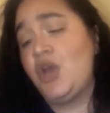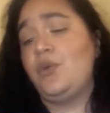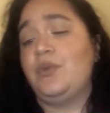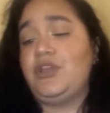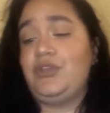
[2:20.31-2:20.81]

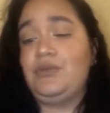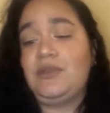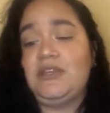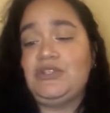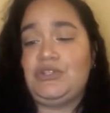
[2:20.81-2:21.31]
What you
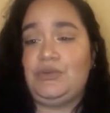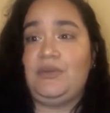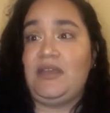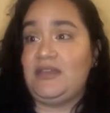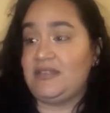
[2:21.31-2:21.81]
can do
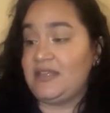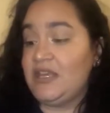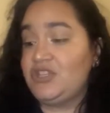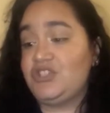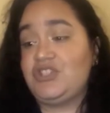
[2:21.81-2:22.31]
is
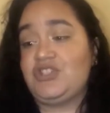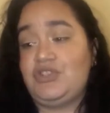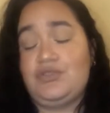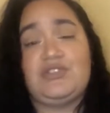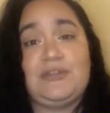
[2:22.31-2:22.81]
just
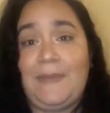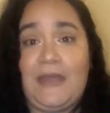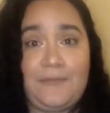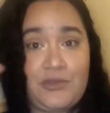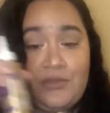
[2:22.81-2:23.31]
use the
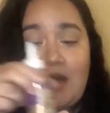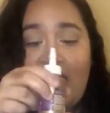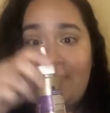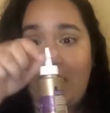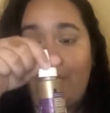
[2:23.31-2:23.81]
paper you
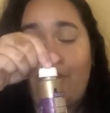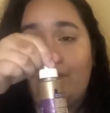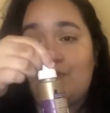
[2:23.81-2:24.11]
have at home.